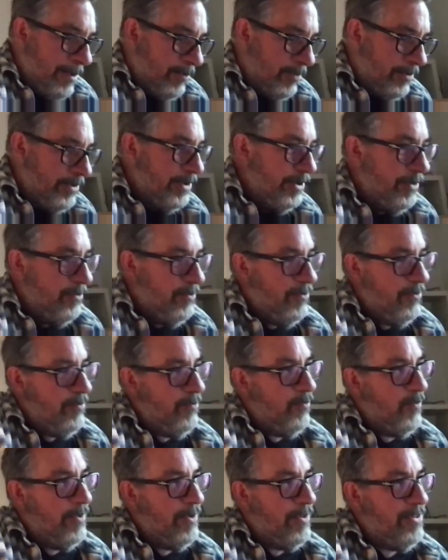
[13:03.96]
well,
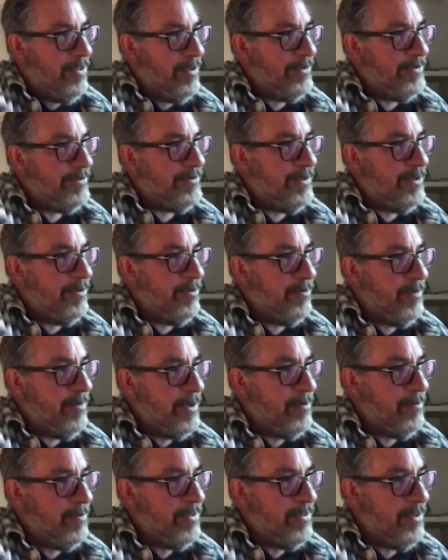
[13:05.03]
one of the things that you're
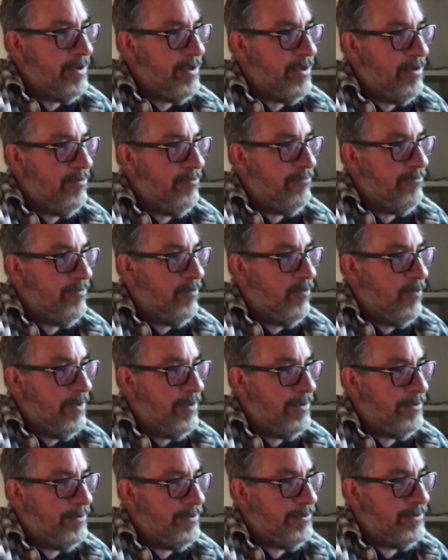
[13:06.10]
making me think of
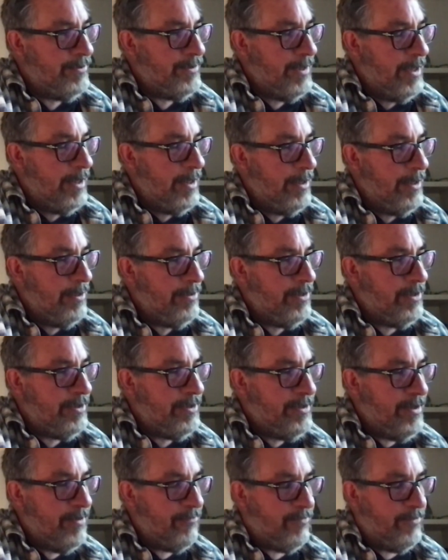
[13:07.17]
was the
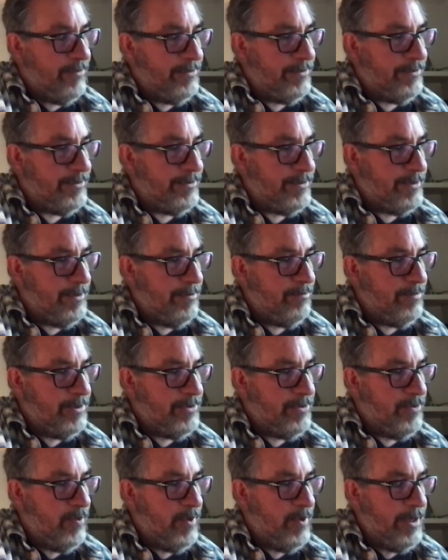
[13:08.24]
difference
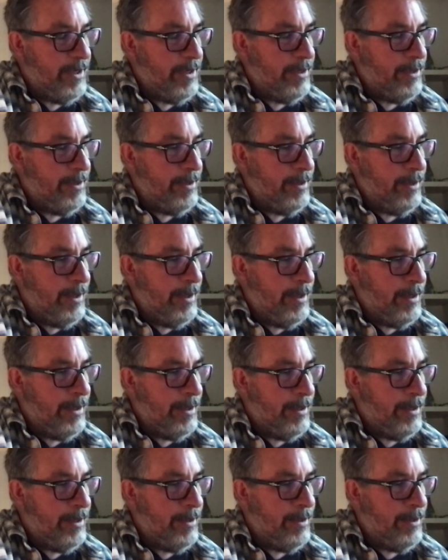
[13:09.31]
between
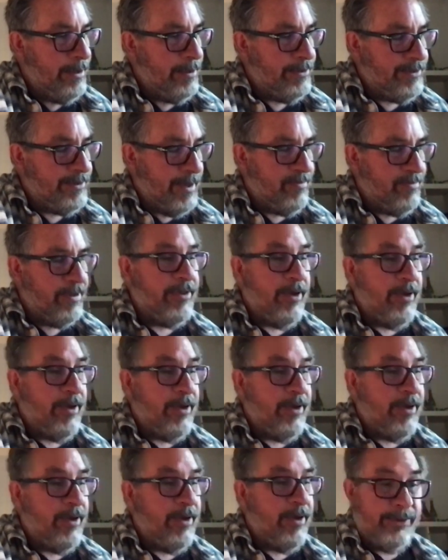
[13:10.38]
something that
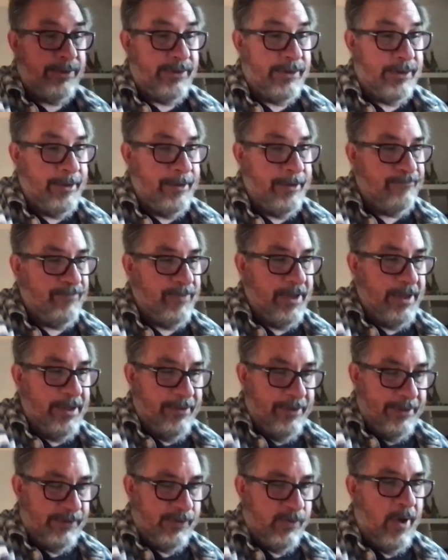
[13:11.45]
works in
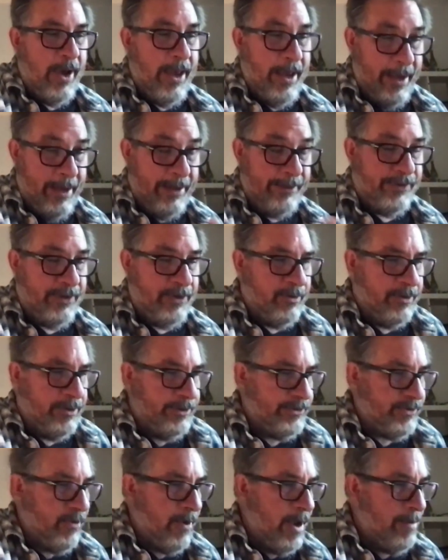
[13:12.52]
this way, as you were
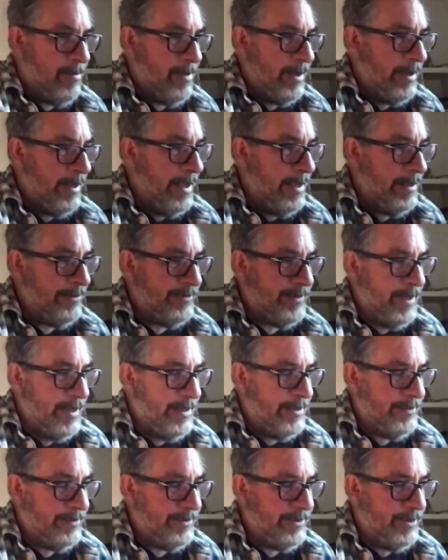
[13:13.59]
describing,
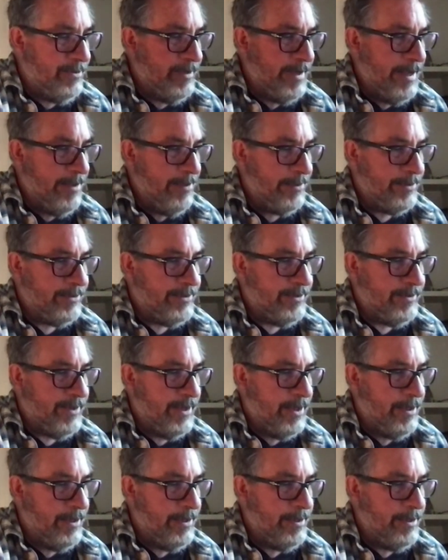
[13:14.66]
as you and Alex
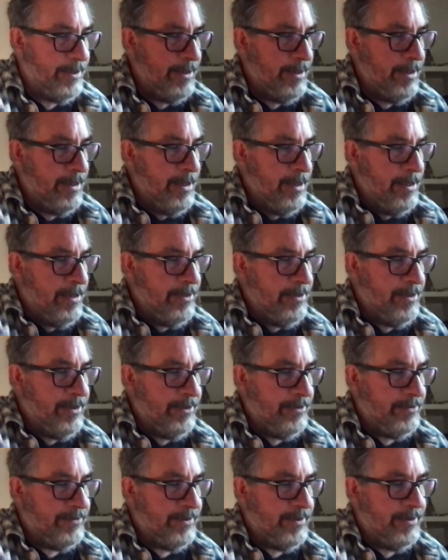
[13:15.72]
designed
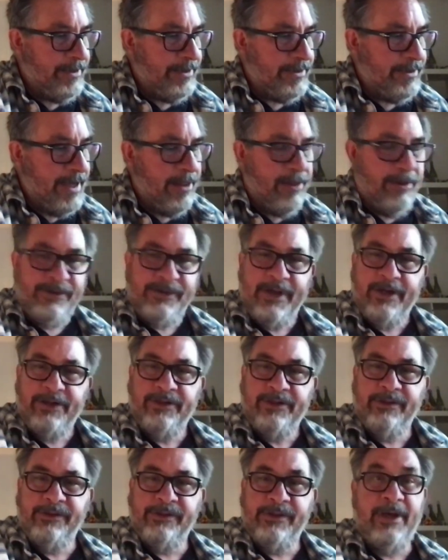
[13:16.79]
these yellow
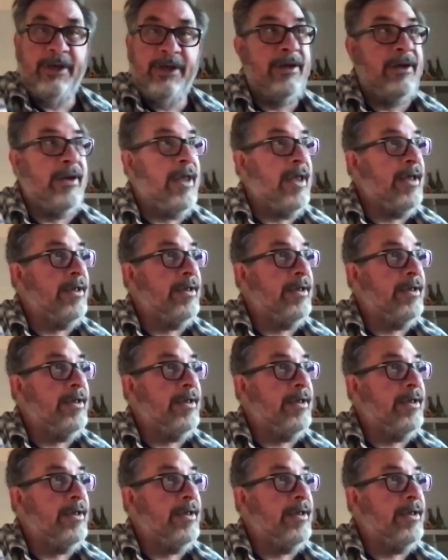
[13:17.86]
sessions, and